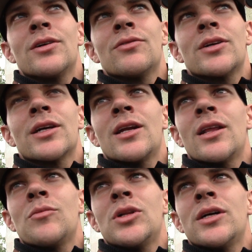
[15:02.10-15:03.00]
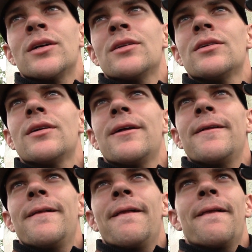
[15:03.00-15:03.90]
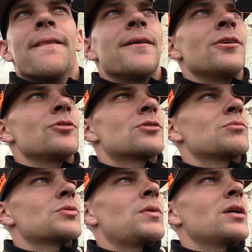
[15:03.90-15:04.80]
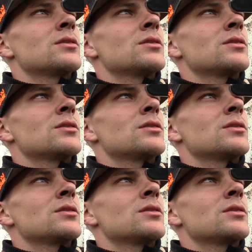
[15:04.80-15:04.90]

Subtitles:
if I get out of the blind and do some spot and